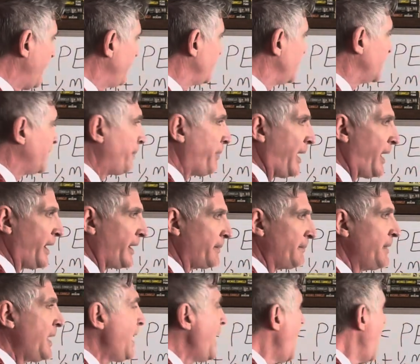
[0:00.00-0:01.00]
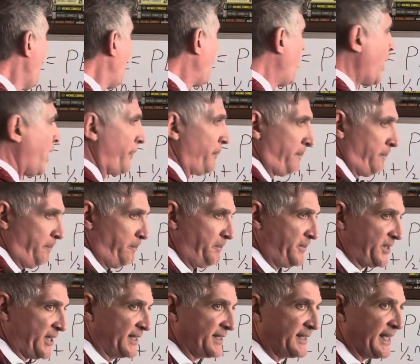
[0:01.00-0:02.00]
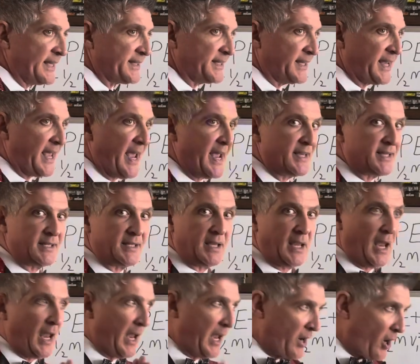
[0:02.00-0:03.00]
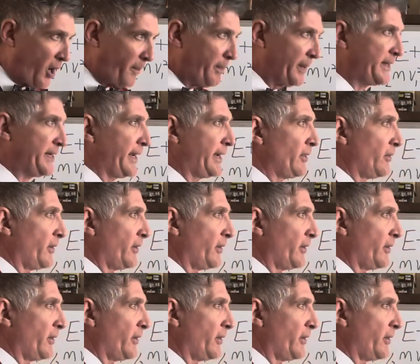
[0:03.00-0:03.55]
to the bottom? Well, since that's the case in our particular